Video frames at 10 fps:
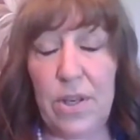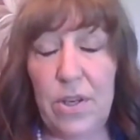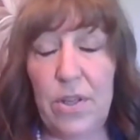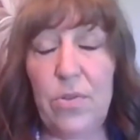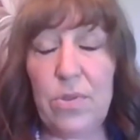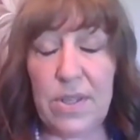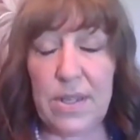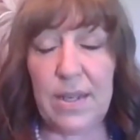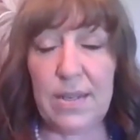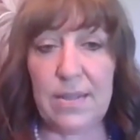can use
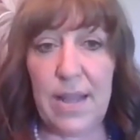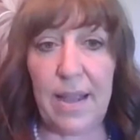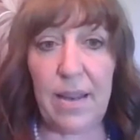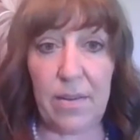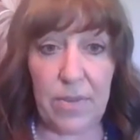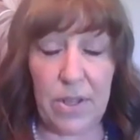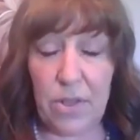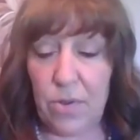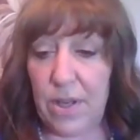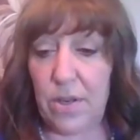it consecutively.
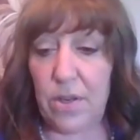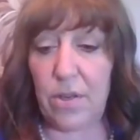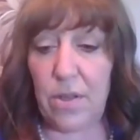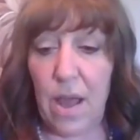You can